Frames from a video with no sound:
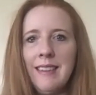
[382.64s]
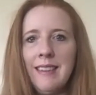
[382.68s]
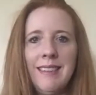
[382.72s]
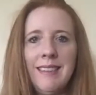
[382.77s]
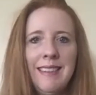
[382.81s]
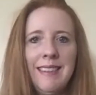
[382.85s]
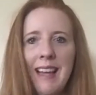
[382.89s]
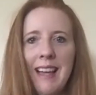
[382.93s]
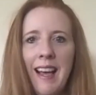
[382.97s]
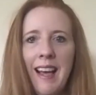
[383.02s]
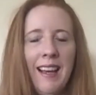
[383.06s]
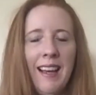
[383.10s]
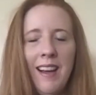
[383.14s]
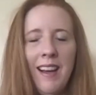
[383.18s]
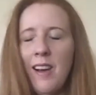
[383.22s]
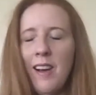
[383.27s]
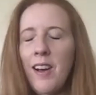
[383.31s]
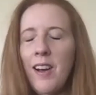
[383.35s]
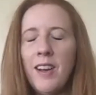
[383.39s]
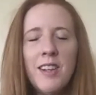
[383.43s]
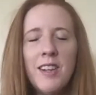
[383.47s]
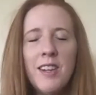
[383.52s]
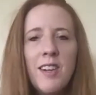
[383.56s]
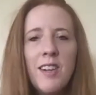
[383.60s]
that
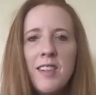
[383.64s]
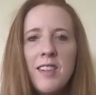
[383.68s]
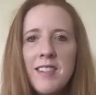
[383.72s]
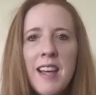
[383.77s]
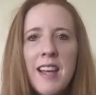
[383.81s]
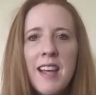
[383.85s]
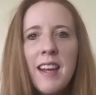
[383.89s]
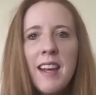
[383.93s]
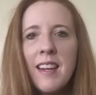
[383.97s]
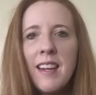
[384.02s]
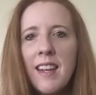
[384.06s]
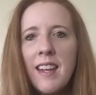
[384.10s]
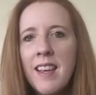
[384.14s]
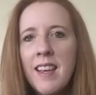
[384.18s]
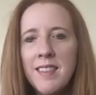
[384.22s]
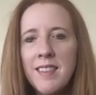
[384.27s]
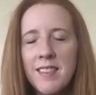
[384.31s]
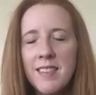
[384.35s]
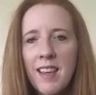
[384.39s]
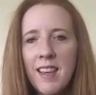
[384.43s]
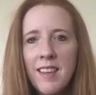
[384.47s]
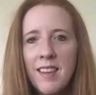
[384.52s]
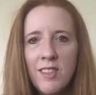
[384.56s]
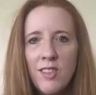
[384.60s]
I can understand
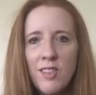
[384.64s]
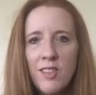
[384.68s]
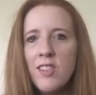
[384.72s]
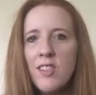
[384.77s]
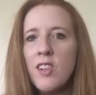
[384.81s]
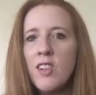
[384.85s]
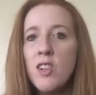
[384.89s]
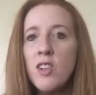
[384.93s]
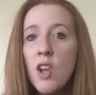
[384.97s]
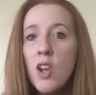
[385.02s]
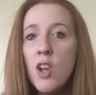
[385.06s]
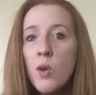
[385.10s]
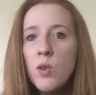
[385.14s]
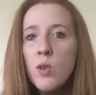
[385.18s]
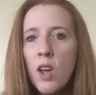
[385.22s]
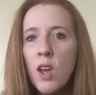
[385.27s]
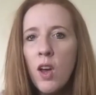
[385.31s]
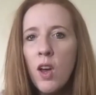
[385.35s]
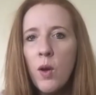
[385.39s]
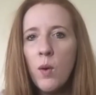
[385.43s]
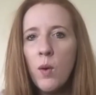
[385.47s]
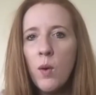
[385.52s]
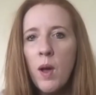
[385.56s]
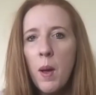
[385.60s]
is just a
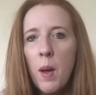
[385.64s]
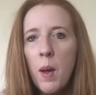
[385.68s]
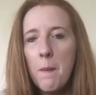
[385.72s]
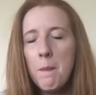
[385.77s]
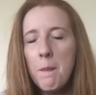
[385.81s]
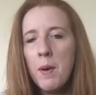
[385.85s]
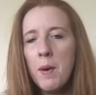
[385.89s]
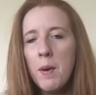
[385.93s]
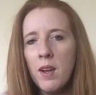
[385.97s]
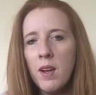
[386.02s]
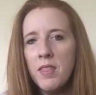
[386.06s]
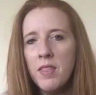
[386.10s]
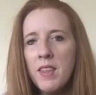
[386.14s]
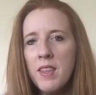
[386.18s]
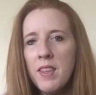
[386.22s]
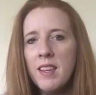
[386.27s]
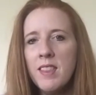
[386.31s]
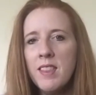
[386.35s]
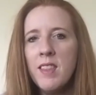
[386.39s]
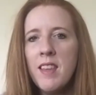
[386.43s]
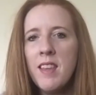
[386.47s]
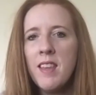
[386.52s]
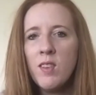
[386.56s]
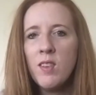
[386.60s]
no-go. But I
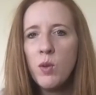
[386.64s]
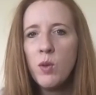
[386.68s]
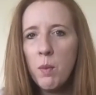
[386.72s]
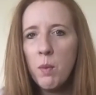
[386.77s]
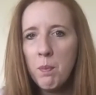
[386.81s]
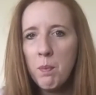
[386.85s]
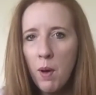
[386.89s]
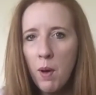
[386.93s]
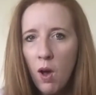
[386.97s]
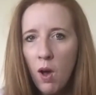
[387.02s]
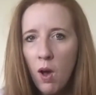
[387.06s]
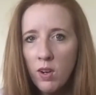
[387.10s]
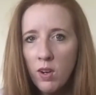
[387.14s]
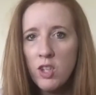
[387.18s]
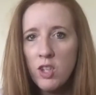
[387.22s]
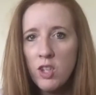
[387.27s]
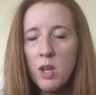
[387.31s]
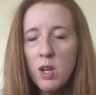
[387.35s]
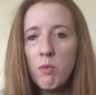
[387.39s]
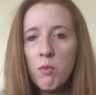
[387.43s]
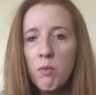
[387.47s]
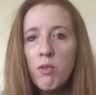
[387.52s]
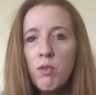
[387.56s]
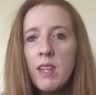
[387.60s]
think that that's where
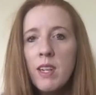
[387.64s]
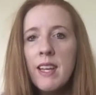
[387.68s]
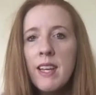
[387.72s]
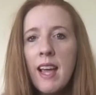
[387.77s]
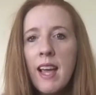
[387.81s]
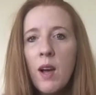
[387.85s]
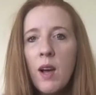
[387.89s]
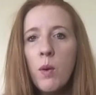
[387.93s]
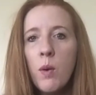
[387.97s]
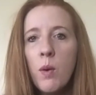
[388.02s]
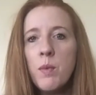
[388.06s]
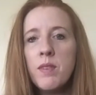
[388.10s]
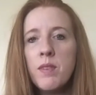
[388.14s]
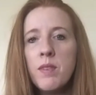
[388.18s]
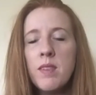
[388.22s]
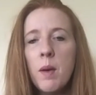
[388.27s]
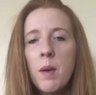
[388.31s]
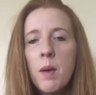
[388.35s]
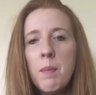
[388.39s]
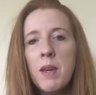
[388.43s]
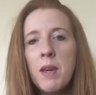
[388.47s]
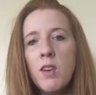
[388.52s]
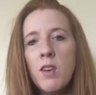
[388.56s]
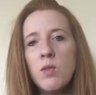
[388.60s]
partnership really helps,
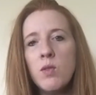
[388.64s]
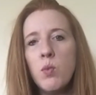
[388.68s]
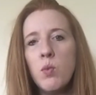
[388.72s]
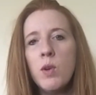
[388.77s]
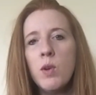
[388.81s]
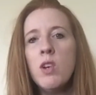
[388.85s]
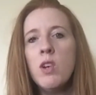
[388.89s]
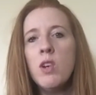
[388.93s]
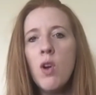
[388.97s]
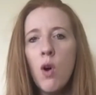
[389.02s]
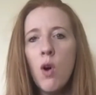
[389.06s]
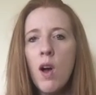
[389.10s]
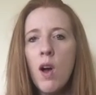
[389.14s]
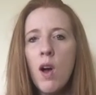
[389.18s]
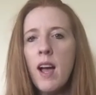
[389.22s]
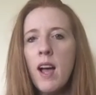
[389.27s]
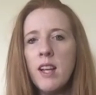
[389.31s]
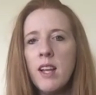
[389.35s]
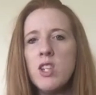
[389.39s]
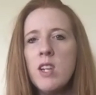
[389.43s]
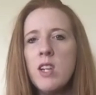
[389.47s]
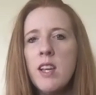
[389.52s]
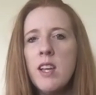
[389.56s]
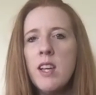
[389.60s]
because we're not
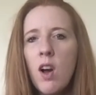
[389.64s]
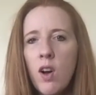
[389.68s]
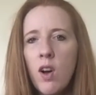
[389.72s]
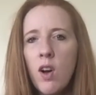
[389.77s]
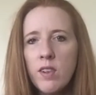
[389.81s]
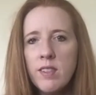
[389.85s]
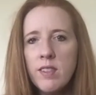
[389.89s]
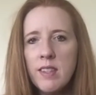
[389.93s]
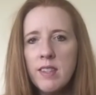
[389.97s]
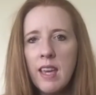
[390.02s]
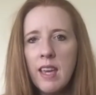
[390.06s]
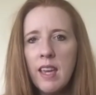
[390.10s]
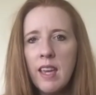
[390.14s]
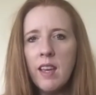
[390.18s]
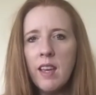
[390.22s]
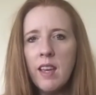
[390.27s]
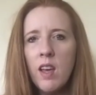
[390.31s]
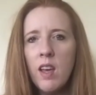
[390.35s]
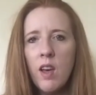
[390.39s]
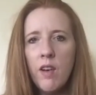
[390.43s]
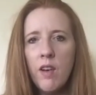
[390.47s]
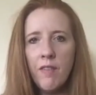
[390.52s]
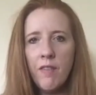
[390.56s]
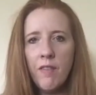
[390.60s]
actually asking
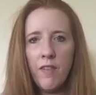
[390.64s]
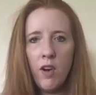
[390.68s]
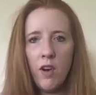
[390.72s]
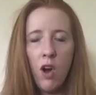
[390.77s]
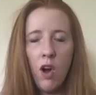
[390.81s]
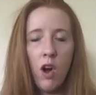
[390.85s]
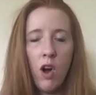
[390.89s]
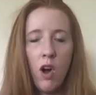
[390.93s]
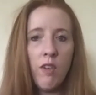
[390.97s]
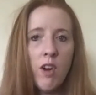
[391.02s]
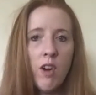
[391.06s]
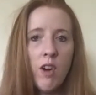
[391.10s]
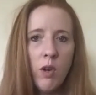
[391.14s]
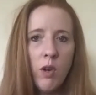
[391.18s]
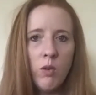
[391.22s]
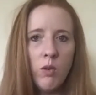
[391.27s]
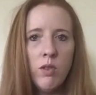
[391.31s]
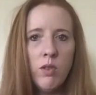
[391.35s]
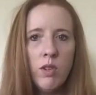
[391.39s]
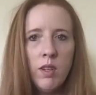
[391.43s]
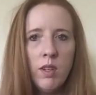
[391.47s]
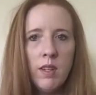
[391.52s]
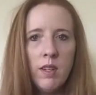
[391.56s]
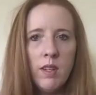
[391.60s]
for our
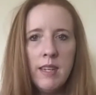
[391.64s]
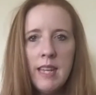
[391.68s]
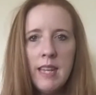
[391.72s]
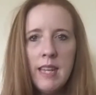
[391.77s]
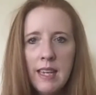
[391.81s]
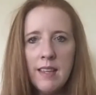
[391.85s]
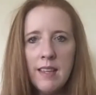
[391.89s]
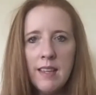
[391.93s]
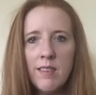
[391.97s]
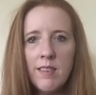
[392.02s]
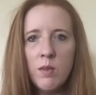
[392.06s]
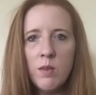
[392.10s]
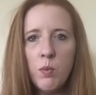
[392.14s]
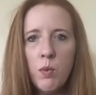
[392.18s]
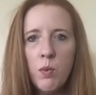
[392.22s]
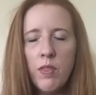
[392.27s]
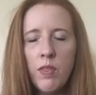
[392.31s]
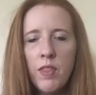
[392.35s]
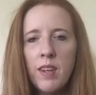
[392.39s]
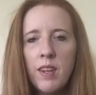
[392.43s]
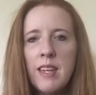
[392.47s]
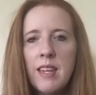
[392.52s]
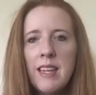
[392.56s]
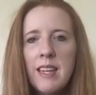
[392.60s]
own needs.
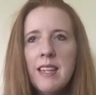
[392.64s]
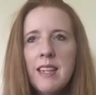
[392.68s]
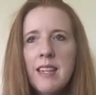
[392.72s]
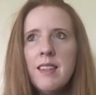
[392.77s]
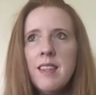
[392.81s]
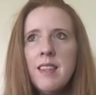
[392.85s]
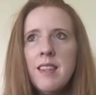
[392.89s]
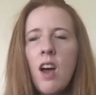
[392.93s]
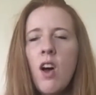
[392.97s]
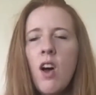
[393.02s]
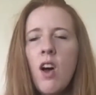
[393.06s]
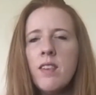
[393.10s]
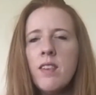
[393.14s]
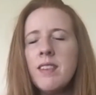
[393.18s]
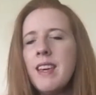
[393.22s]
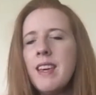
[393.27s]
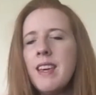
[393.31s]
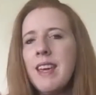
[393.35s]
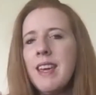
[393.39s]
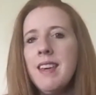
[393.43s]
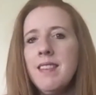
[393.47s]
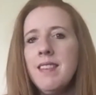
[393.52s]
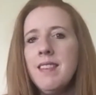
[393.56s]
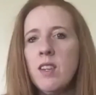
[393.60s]
The ask
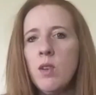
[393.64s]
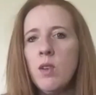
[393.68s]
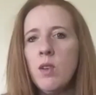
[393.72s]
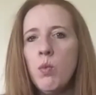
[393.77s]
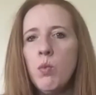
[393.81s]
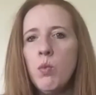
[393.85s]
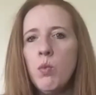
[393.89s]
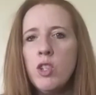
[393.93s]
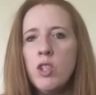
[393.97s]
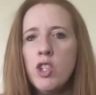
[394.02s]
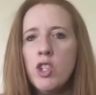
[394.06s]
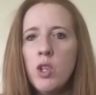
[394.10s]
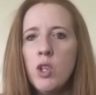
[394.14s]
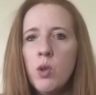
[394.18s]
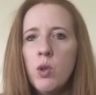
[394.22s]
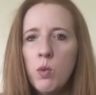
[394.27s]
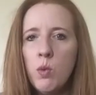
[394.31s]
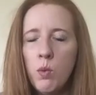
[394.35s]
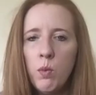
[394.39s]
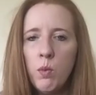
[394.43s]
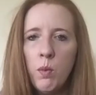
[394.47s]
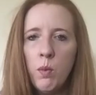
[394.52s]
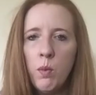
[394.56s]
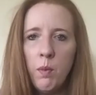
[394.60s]
isn't, would
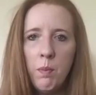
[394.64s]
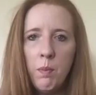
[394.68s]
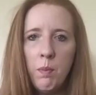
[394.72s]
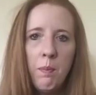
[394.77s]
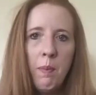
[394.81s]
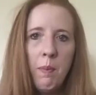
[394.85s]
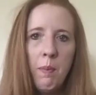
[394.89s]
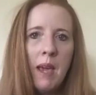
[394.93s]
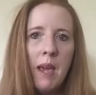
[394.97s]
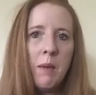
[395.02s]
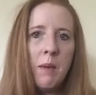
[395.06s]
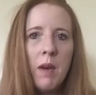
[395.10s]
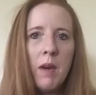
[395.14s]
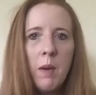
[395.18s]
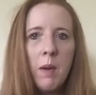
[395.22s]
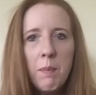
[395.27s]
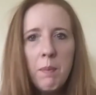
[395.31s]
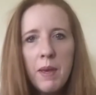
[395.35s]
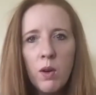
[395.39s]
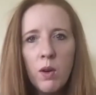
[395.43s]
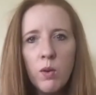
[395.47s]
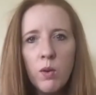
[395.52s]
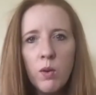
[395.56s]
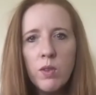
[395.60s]
you pay my
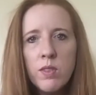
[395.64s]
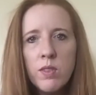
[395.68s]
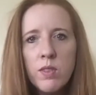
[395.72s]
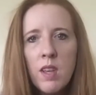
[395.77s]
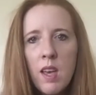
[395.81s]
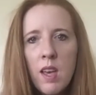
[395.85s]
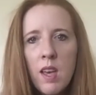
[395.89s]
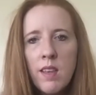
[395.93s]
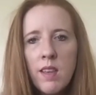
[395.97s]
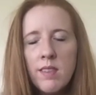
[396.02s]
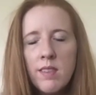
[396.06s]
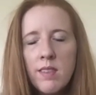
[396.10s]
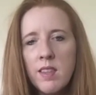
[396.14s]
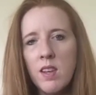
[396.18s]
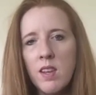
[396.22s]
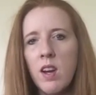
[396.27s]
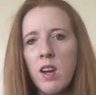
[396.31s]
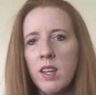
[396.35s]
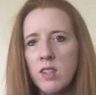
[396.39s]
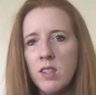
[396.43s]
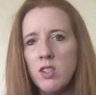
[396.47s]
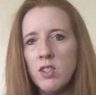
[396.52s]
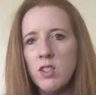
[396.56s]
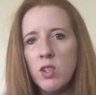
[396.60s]
bills so that
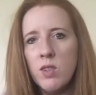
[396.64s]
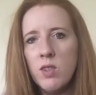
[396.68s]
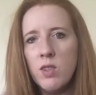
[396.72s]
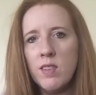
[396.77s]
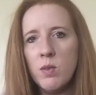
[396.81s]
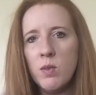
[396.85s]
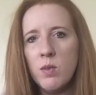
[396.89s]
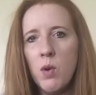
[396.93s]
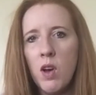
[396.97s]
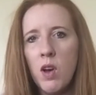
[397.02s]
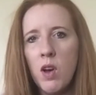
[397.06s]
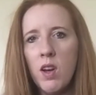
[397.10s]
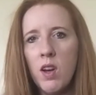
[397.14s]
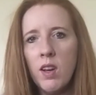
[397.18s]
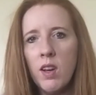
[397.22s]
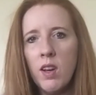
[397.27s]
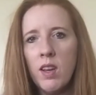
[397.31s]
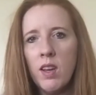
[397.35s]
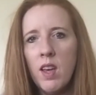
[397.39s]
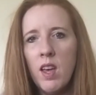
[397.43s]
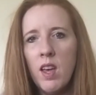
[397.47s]
I can do this work?